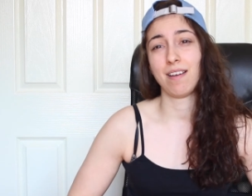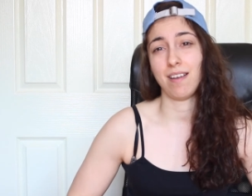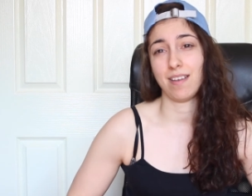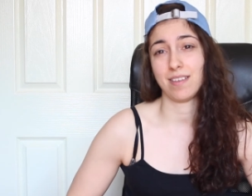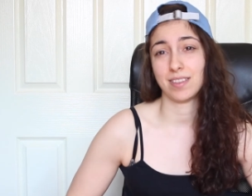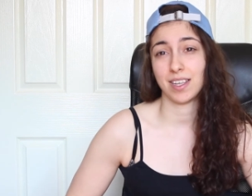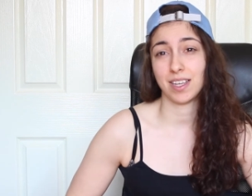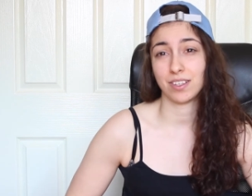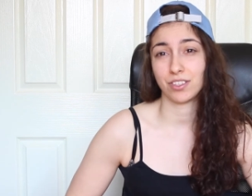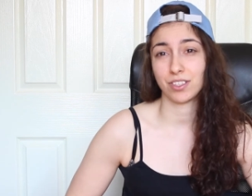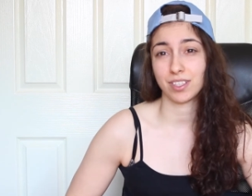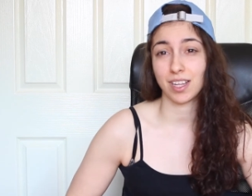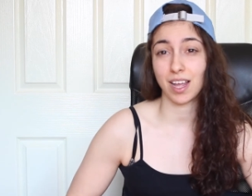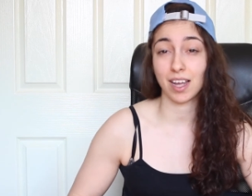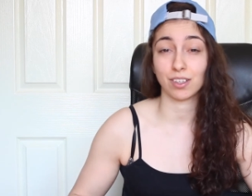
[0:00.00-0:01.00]
And they're
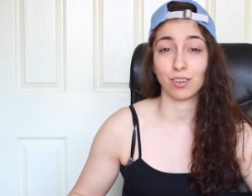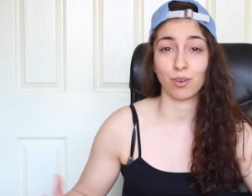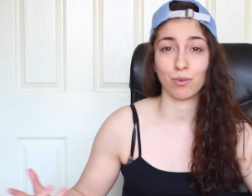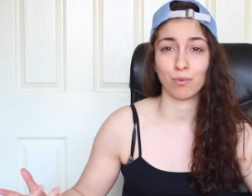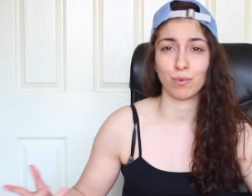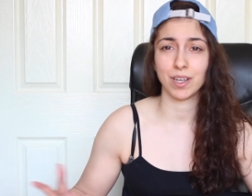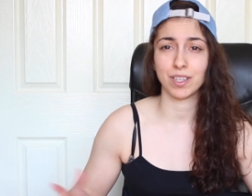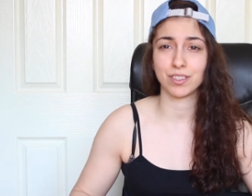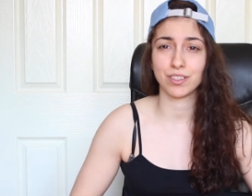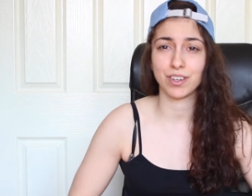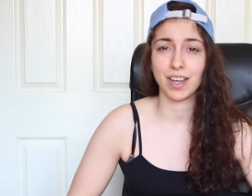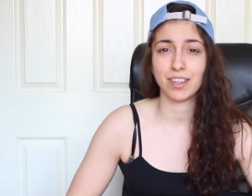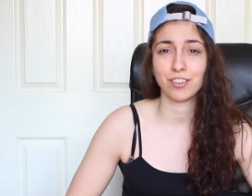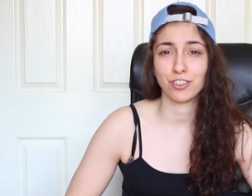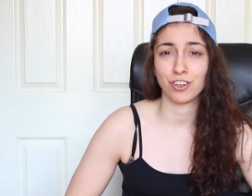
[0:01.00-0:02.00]
just like, where's your
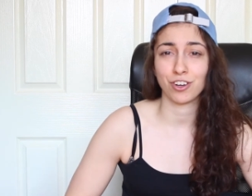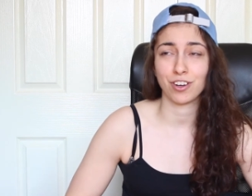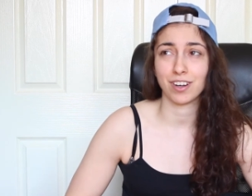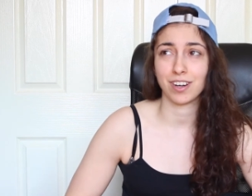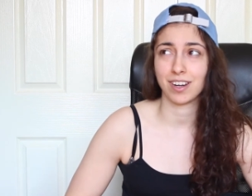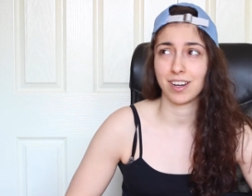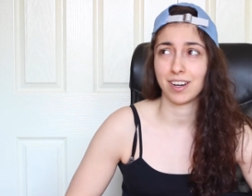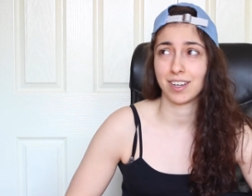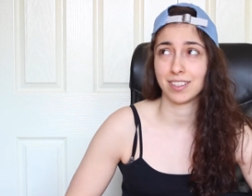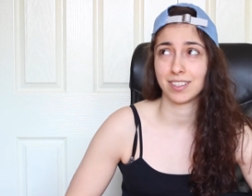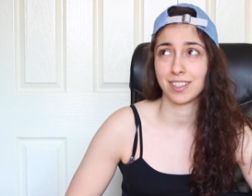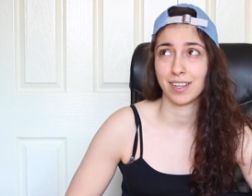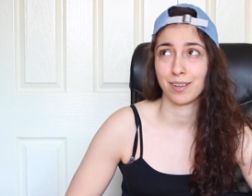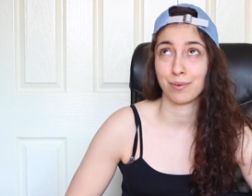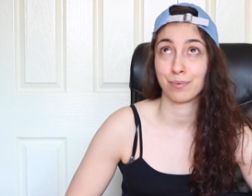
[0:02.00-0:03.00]
headshot? And I
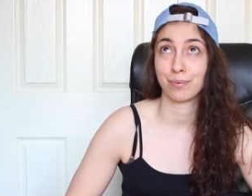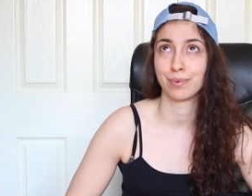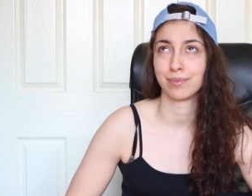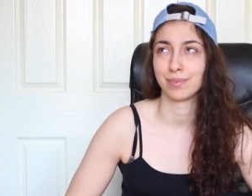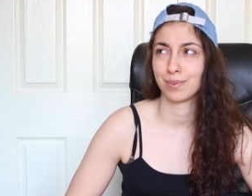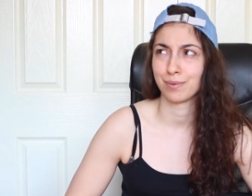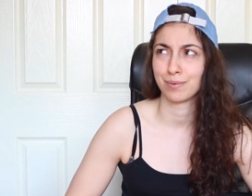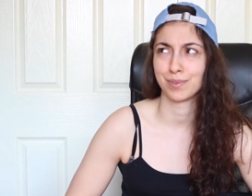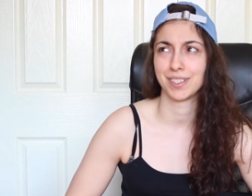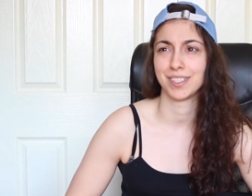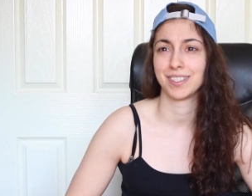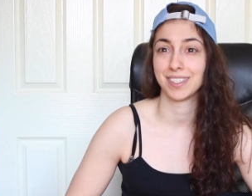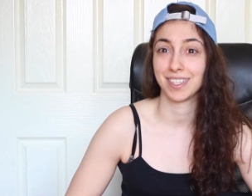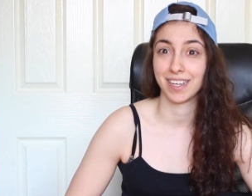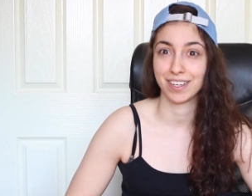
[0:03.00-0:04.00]
said, what
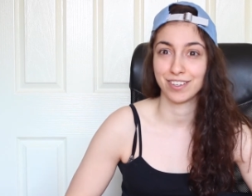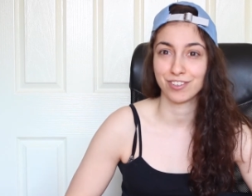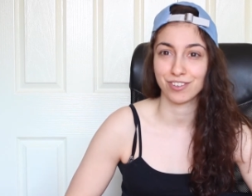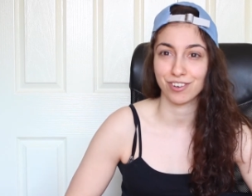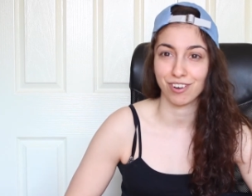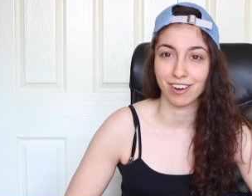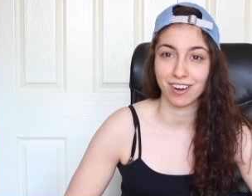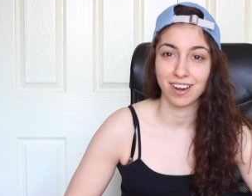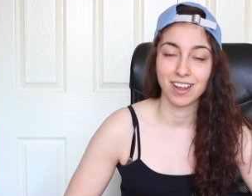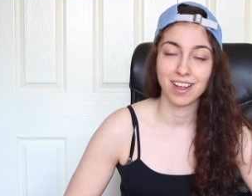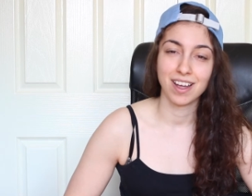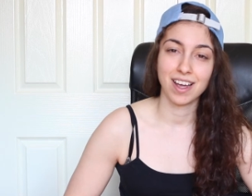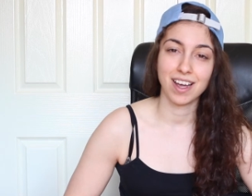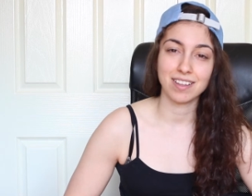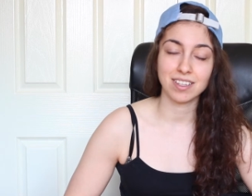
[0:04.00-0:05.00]
is a headshot?
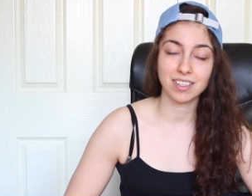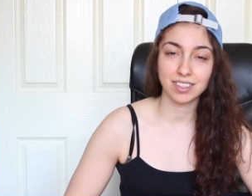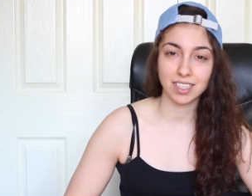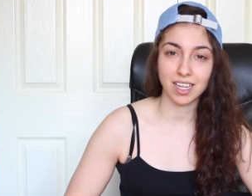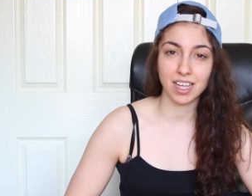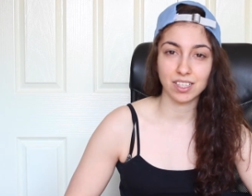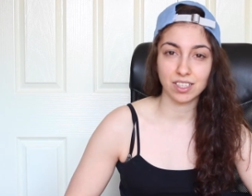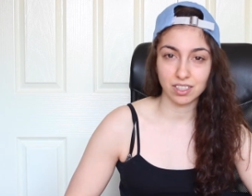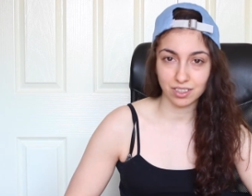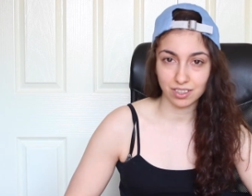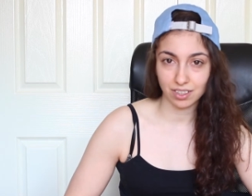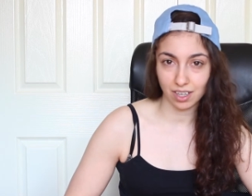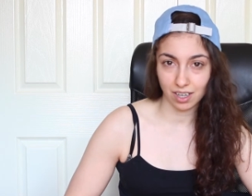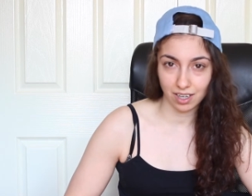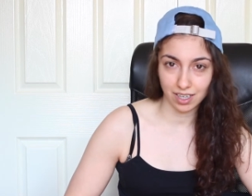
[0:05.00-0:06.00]
And they said,
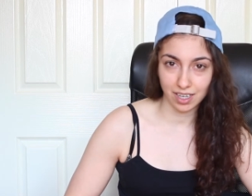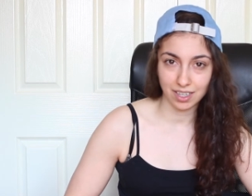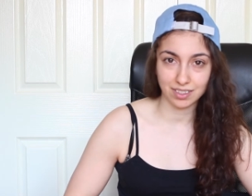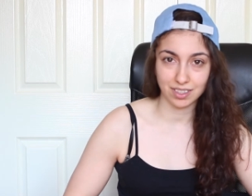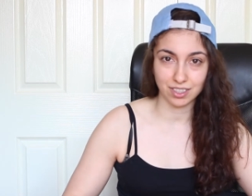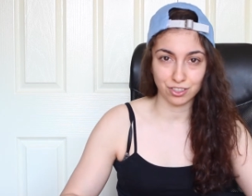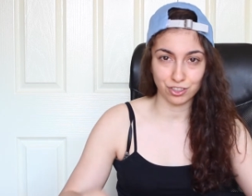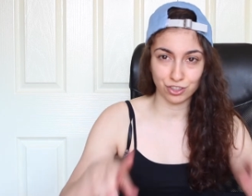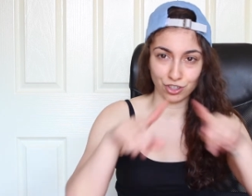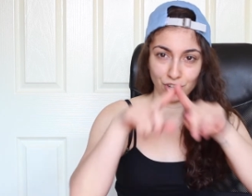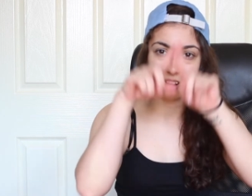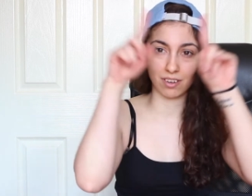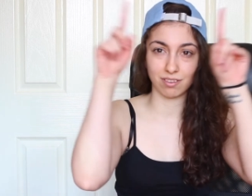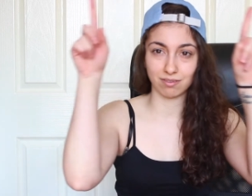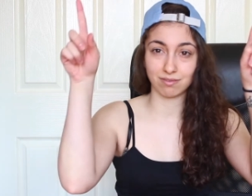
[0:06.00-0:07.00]
it's a
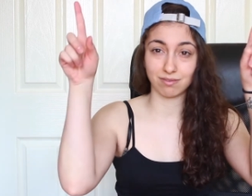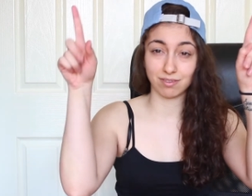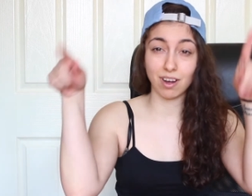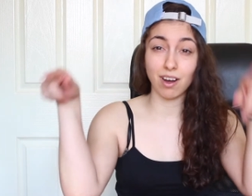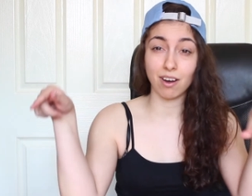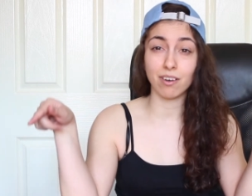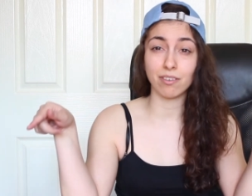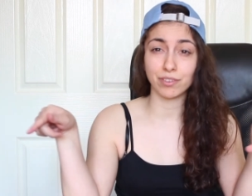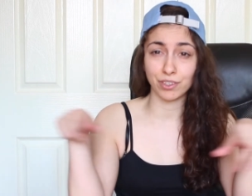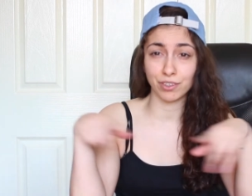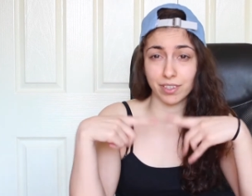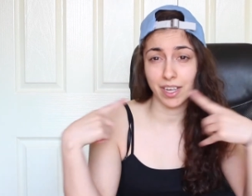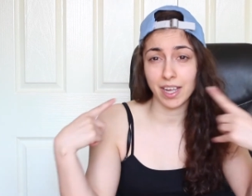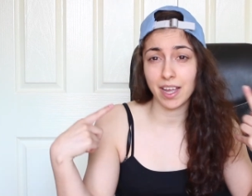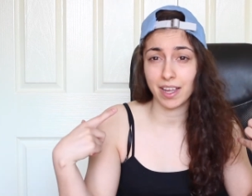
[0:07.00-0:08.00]
shot of
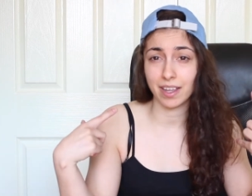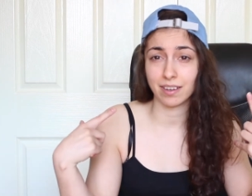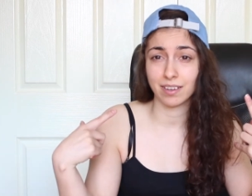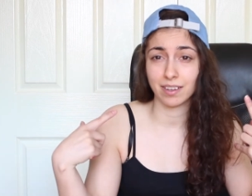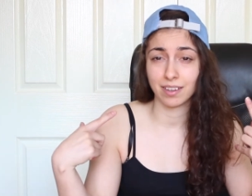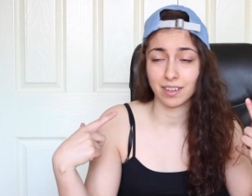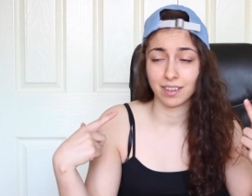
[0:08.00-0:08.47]
your head.